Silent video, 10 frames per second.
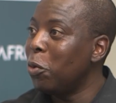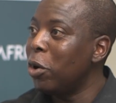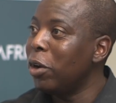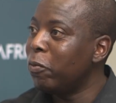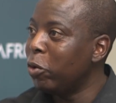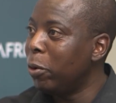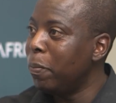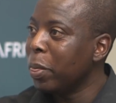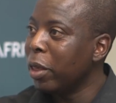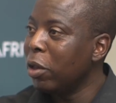word for
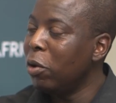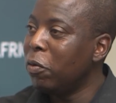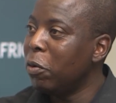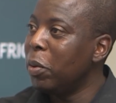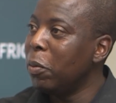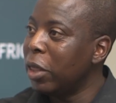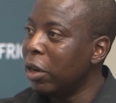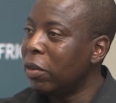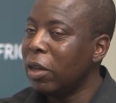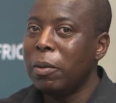people
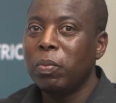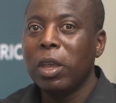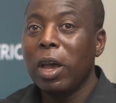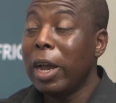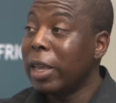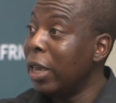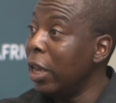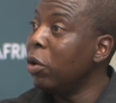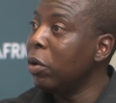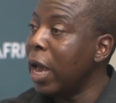that are
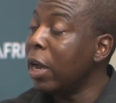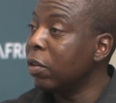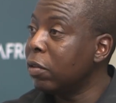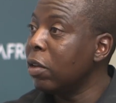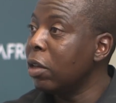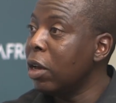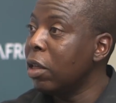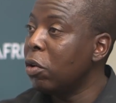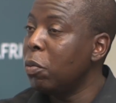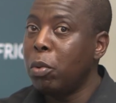keen on accessing
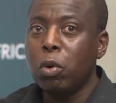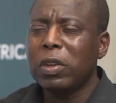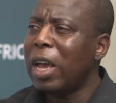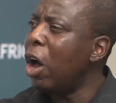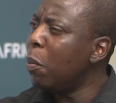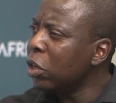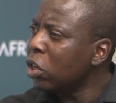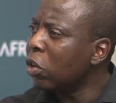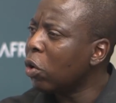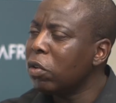the report, how
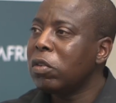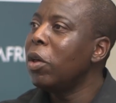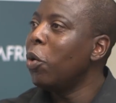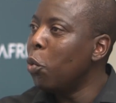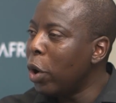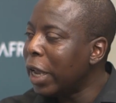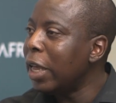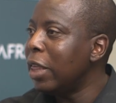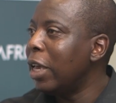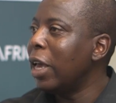much it costs, Where
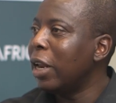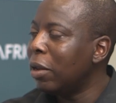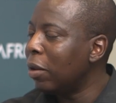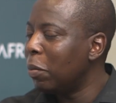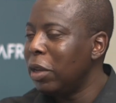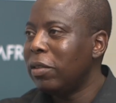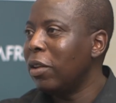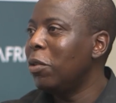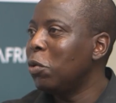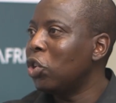can they get it? Please
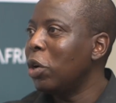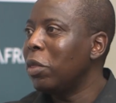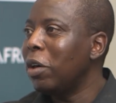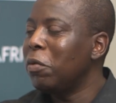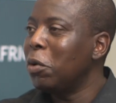do share with our